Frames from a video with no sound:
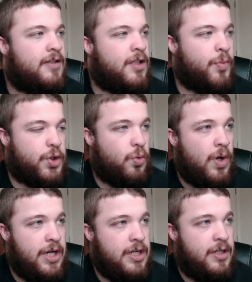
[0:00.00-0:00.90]
Number
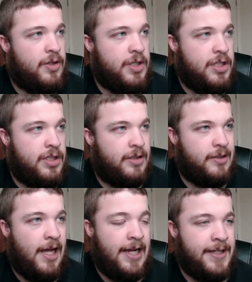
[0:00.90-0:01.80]
20, the
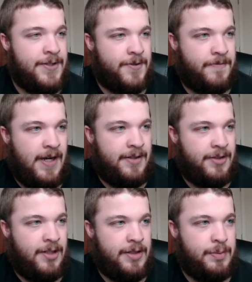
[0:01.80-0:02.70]
Lions are
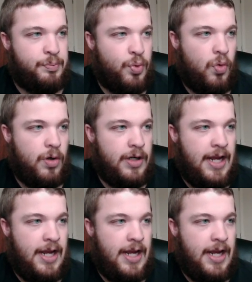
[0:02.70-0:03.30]
finally on the board,